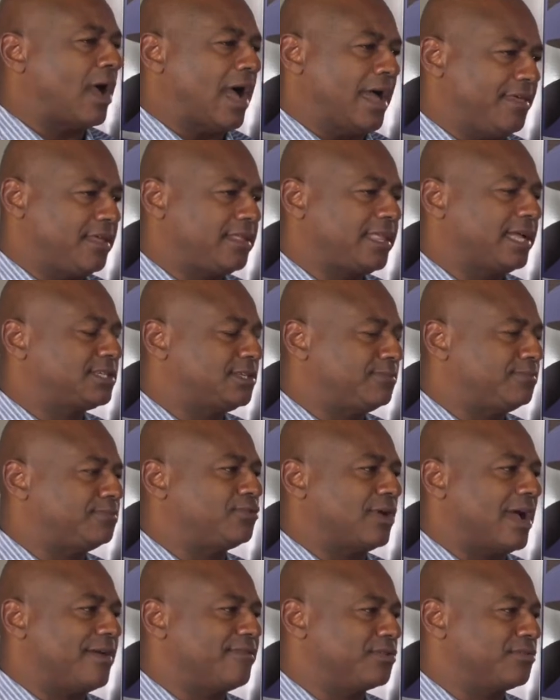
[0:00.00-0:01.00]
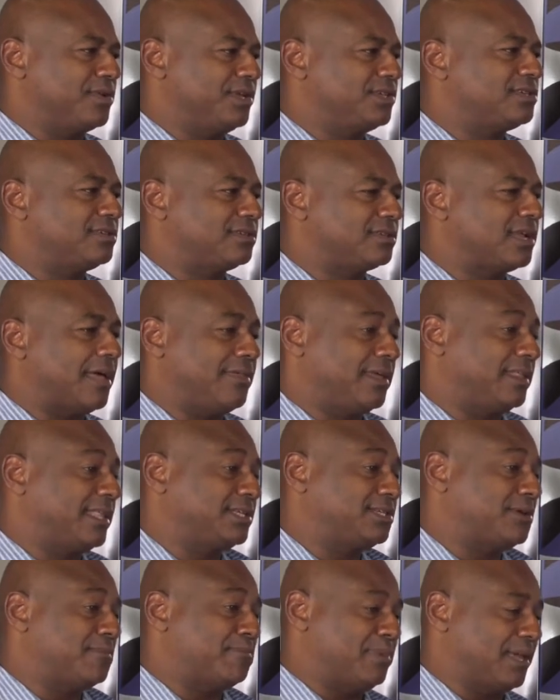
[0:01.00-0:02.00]
I think that's a driving reason. I think
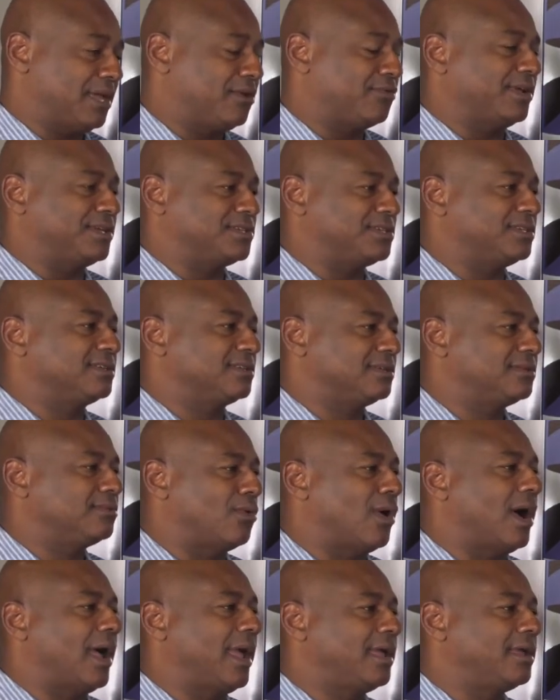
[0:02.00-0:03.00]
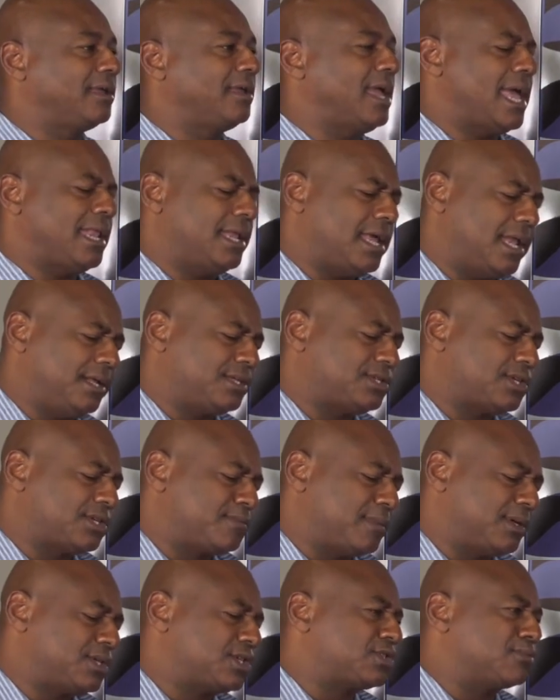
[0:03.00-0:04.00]
that's a big reason why. And it's a
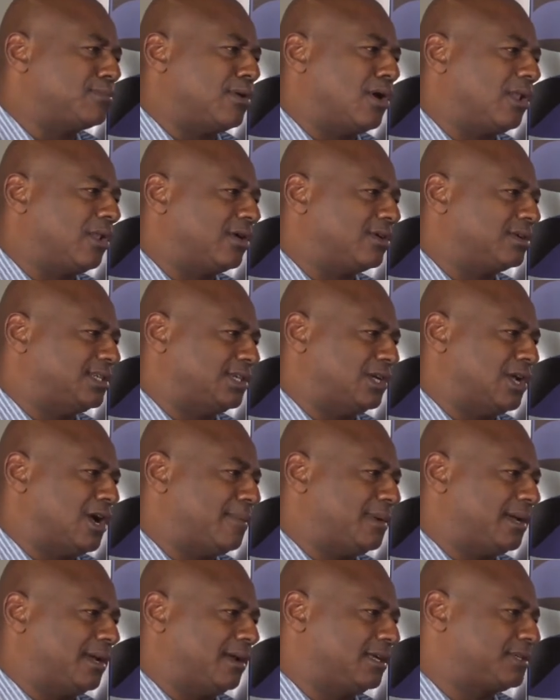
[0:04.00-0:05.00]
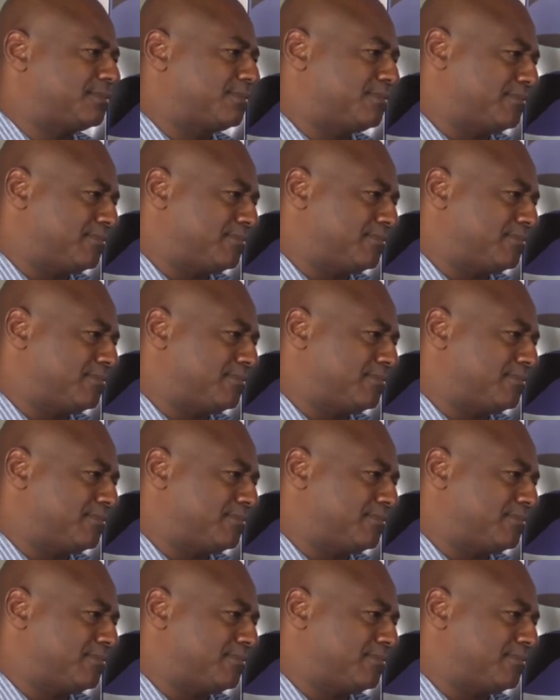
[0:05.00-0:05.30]
much smaller denominator